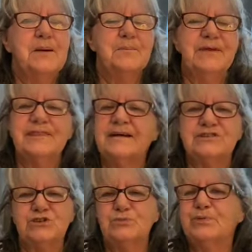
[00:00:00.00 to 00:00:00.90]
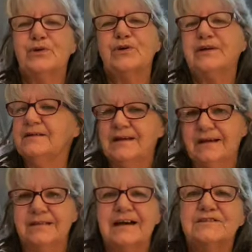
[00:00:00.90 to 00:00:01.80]
But that's her perky
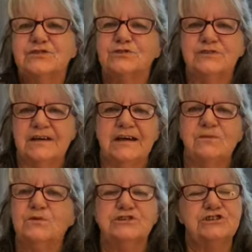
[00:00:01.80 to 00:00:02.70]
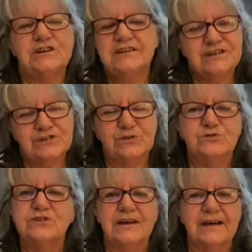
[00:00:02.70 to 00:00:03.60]
day. That's her day where she can
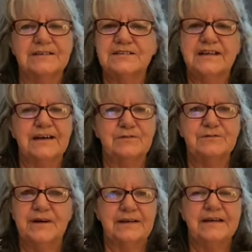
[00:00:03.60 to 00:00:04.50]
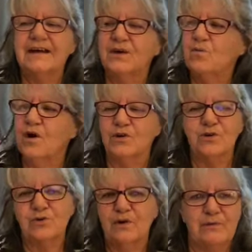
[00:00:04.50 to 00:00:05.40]
socialize and have fun. And I walk
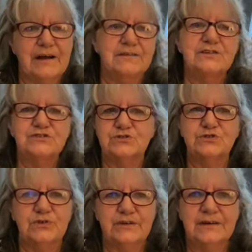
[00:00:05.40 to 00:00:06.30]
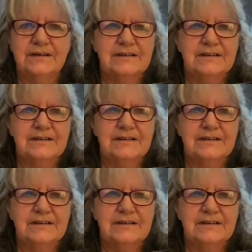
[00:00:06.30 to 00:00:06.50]
her around the store.